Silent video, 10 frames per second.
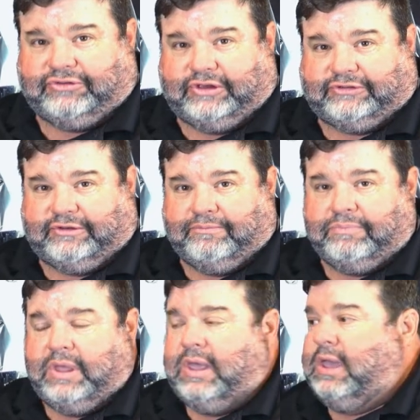System
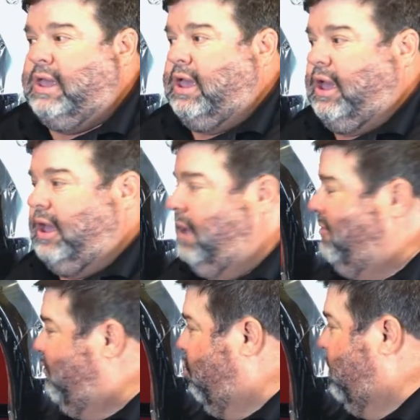
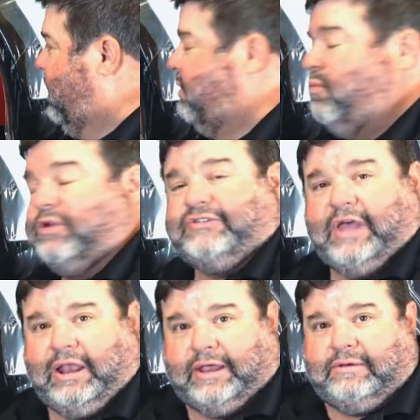before we
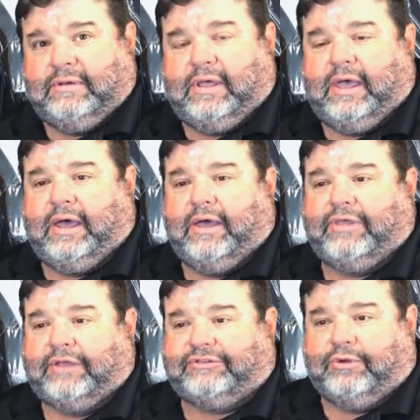sell it.
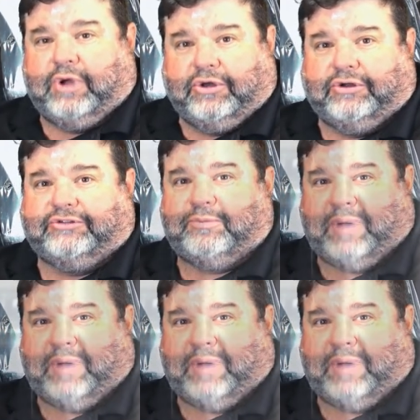That's the rotors, the